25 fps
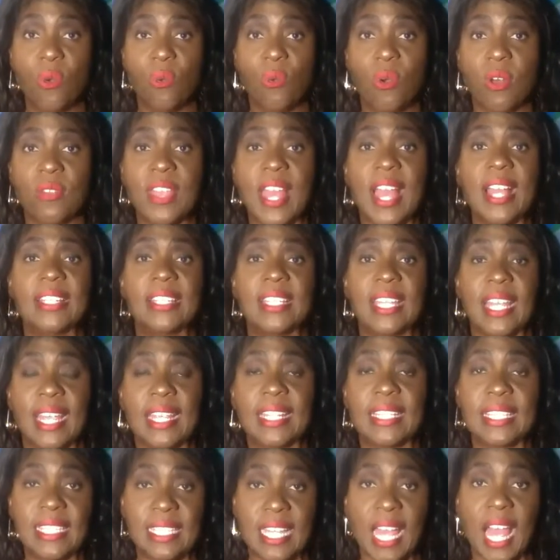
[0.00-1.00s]
Well, that
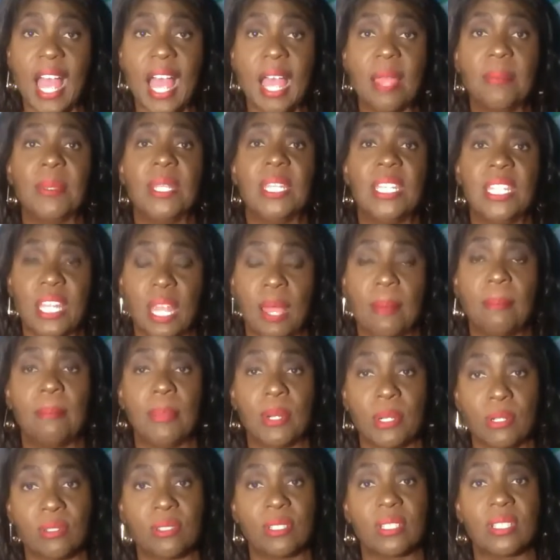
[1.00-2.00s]
takes time and
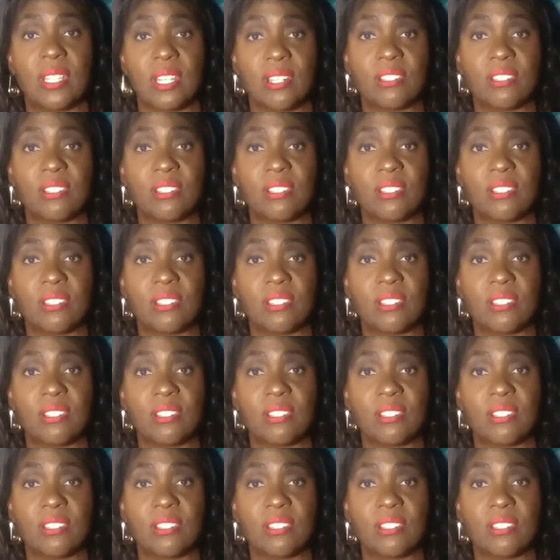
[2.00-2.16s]
numbers.